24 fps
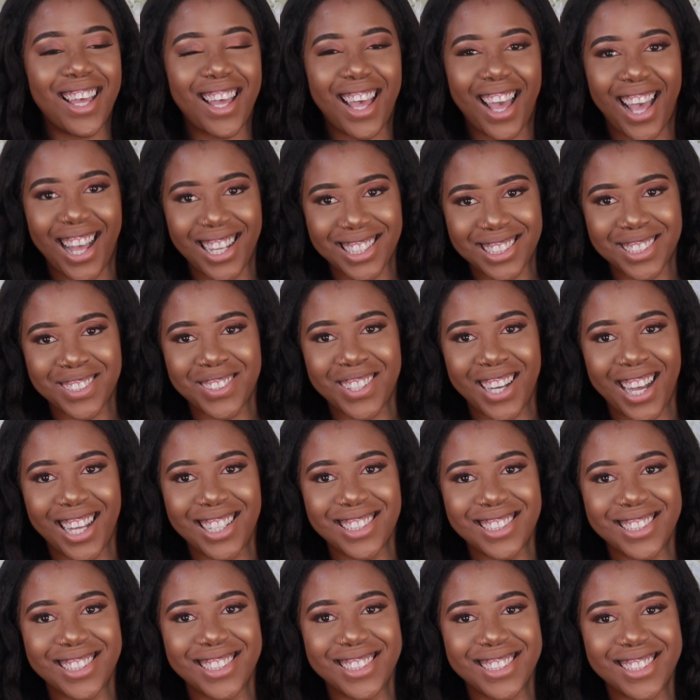as you
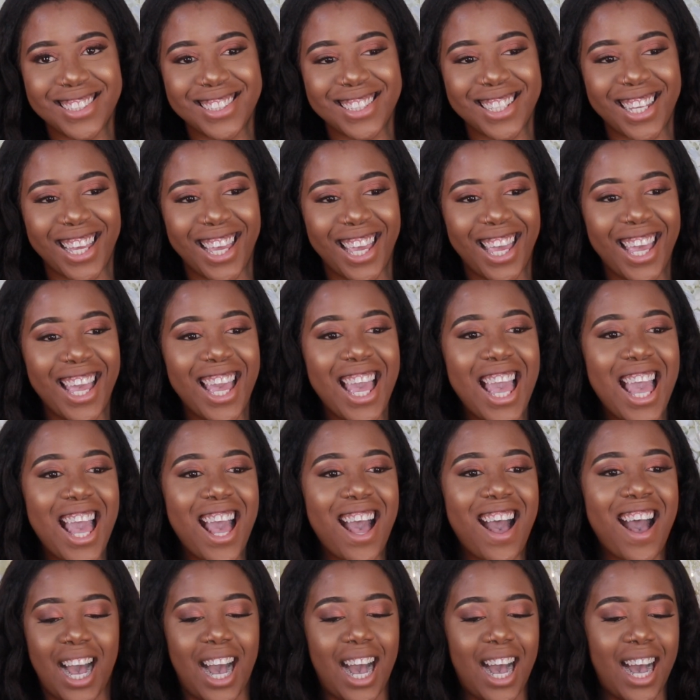guys could see,
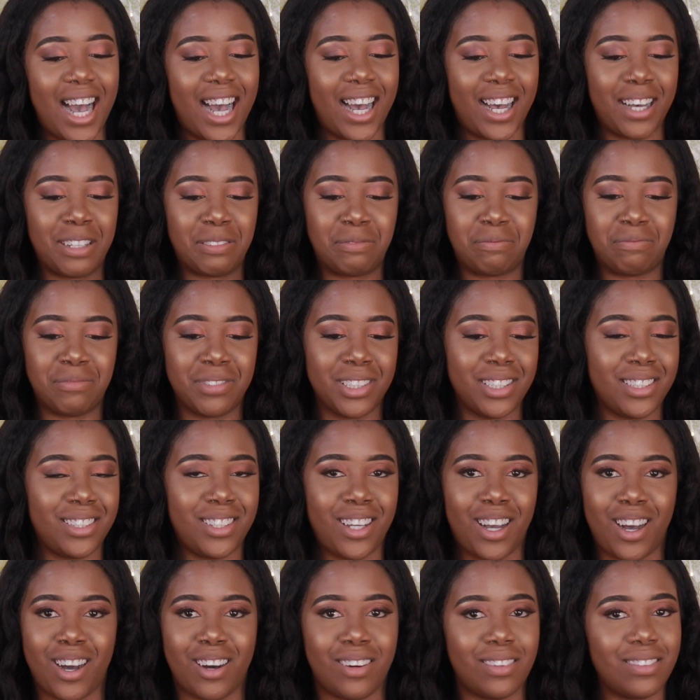you
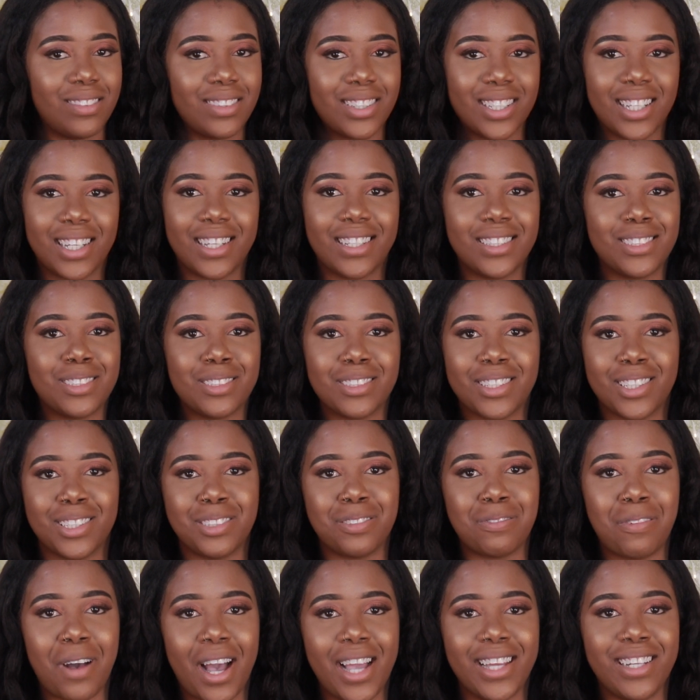know, cause
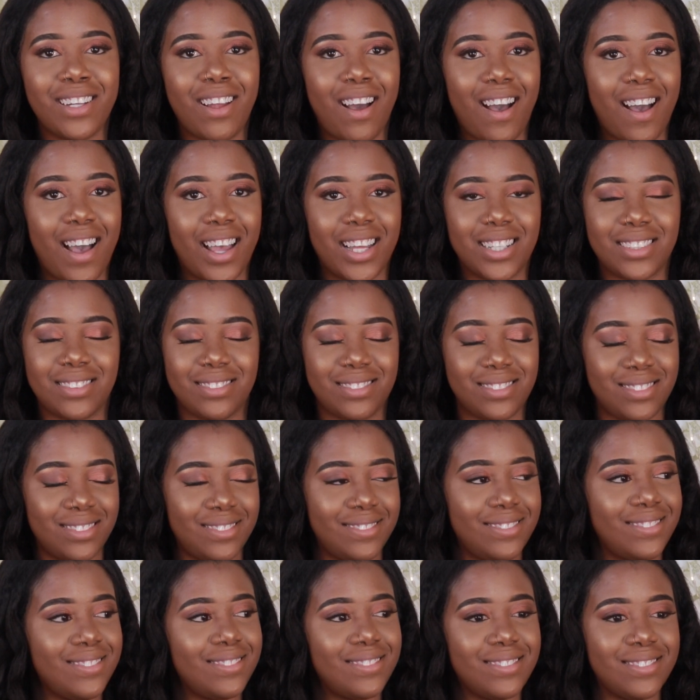why not?
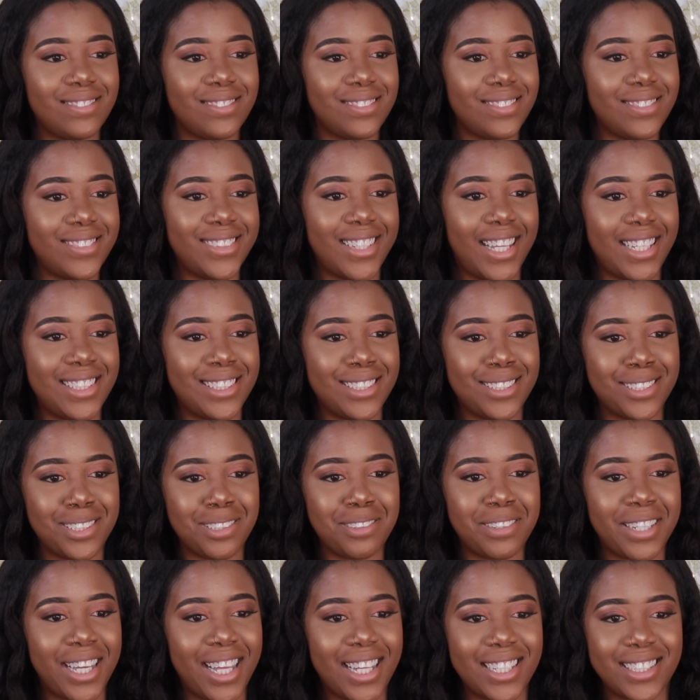Let's
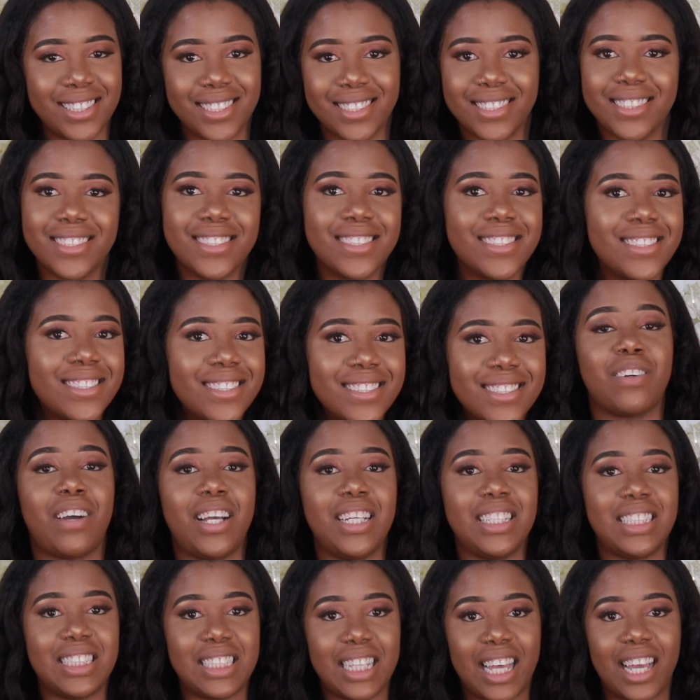do it. So
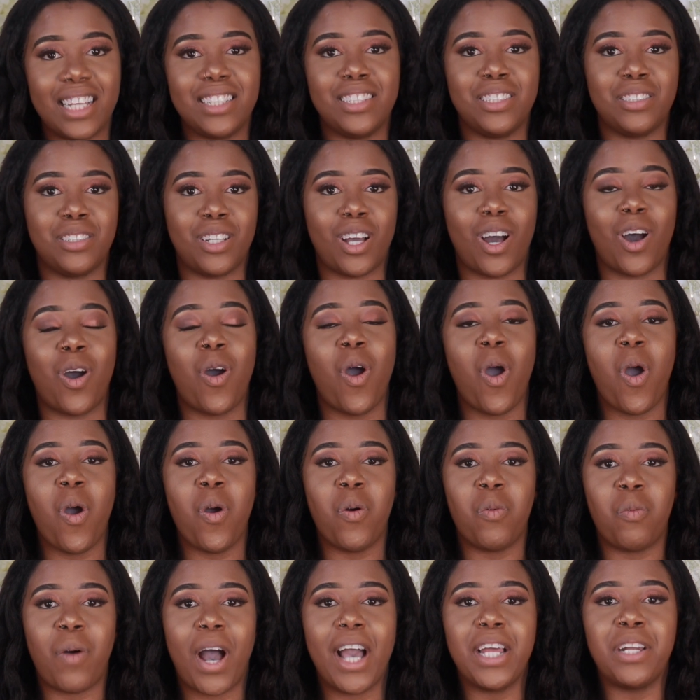I said, you know,
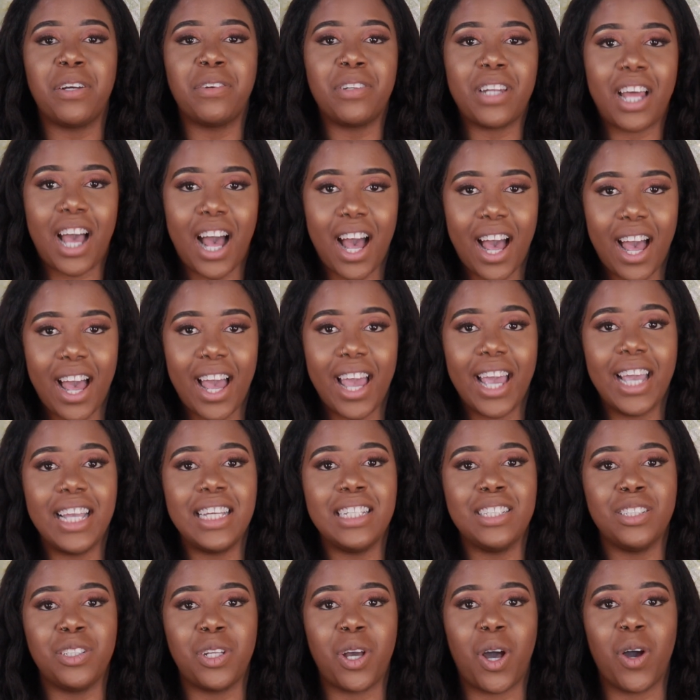why don't
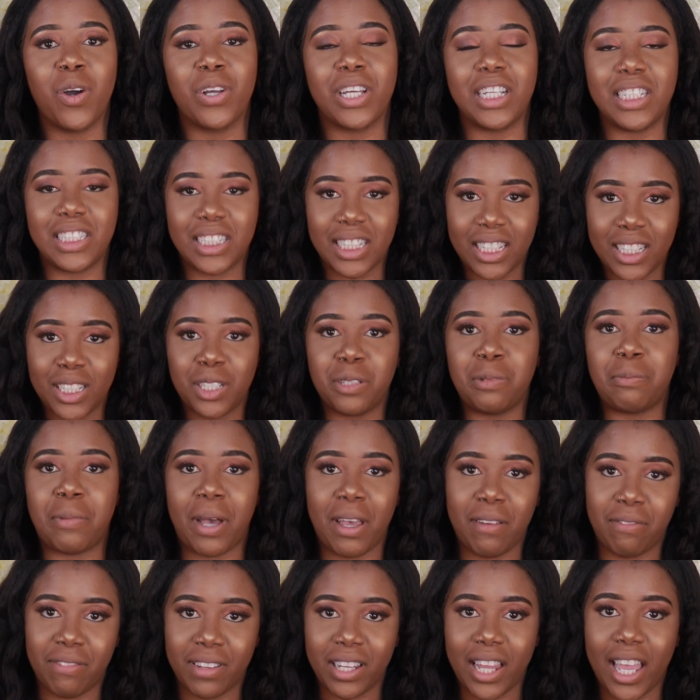I, continue
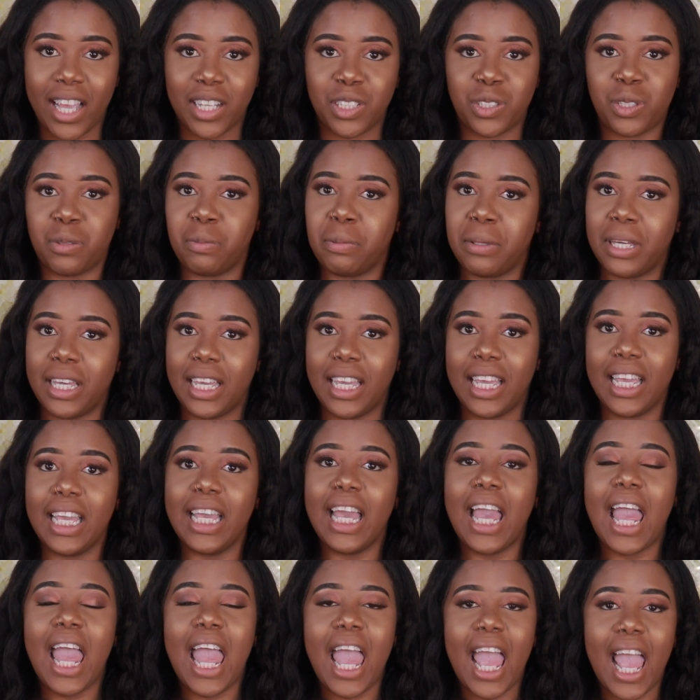my
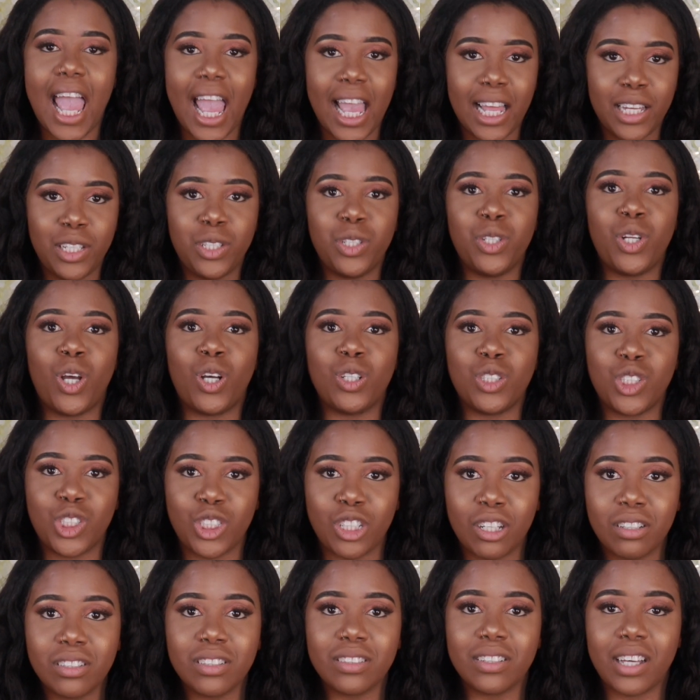philanthropy and,
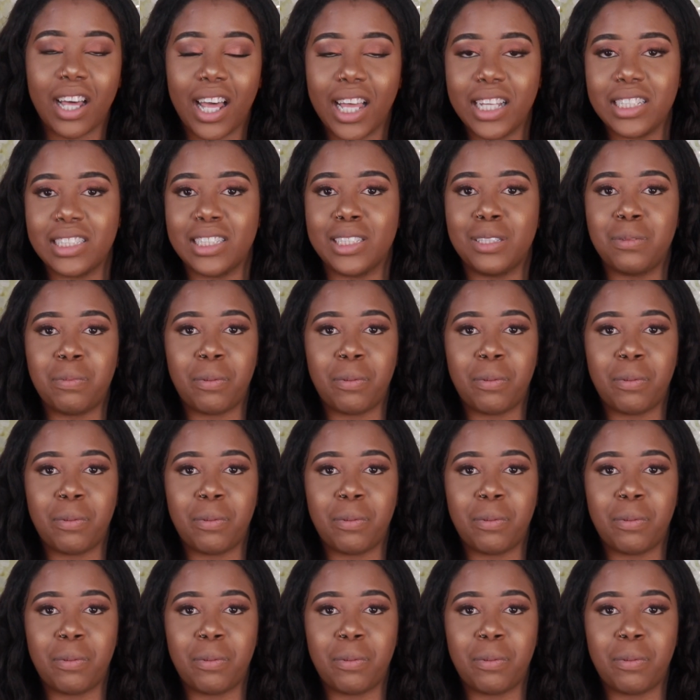show you guys these